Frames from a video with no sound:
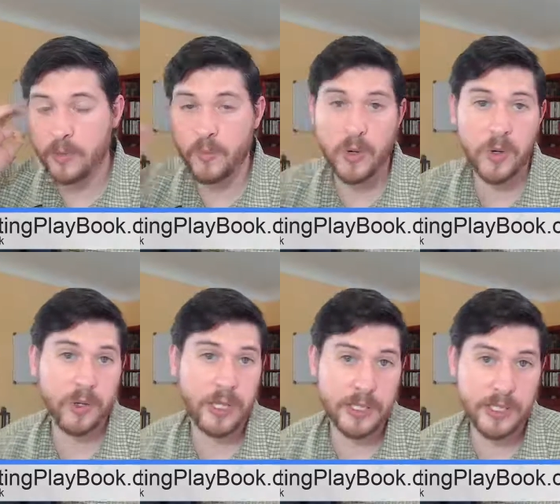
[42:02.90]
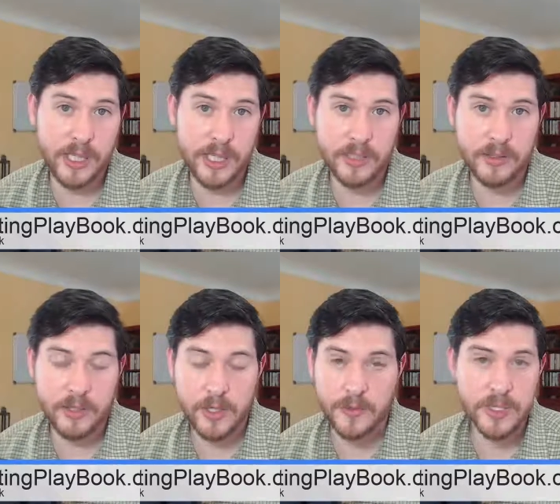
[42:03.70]
world can see it,
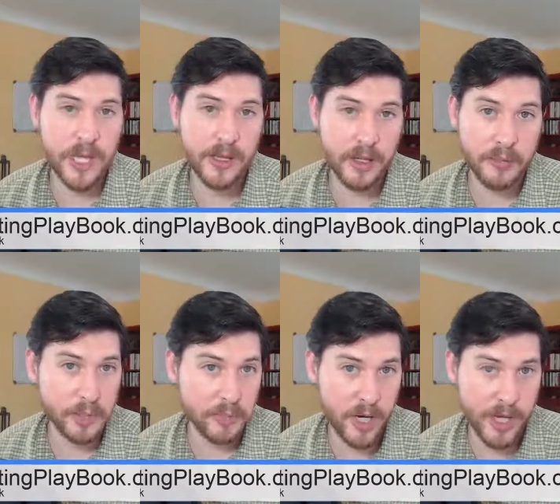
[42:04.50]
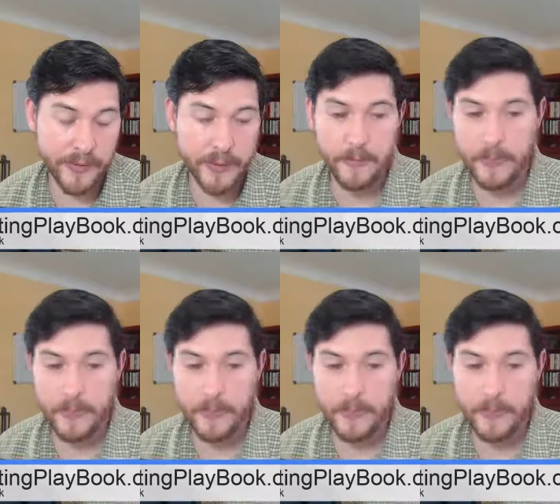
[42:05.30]
so it's not going to be private.